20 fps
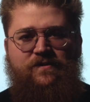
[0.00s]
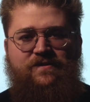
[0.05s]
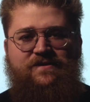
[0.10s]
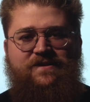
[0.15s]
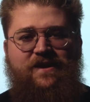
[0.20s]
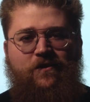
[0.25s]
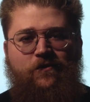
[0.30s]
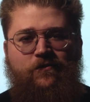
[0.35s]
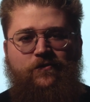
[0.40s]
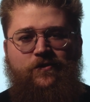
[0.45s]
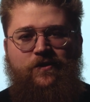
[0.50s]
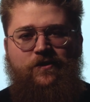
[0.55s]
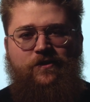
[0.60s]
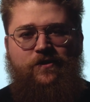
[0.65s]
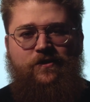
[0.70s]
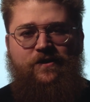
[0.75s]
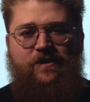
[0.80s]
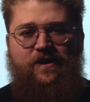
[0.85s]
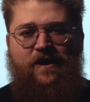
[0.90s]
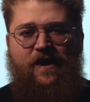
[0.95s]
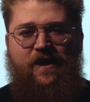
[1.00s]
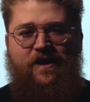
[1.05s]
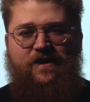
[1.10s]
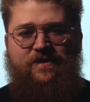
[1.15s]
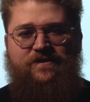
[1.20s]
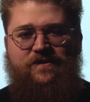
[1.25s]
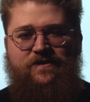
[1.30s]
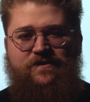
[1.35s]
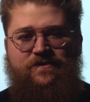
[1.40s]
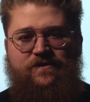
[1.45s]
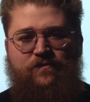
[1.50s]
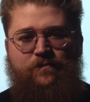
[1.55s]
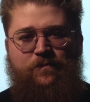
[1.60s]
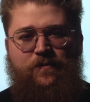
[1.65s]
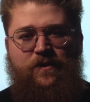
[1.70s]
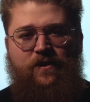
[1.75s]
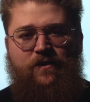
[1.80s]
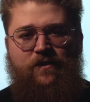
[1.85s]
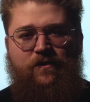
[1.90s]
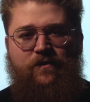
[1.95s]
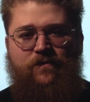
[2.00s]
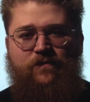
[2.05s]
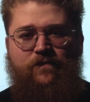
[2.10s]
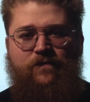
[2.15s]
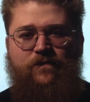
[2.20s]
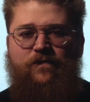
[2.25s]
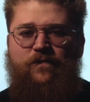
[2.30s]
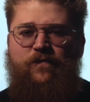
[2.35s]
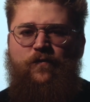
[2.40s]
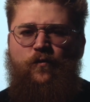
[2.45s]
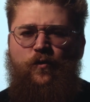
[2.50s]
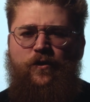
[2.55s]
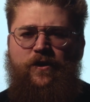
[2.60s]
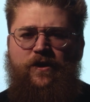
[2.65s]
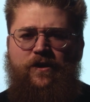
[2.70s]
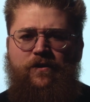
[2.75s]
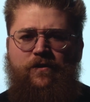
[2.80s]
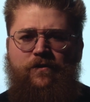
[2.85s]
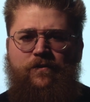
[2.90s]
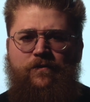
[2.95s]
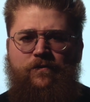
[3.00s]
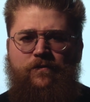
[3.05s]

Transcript: delved into the essence of being free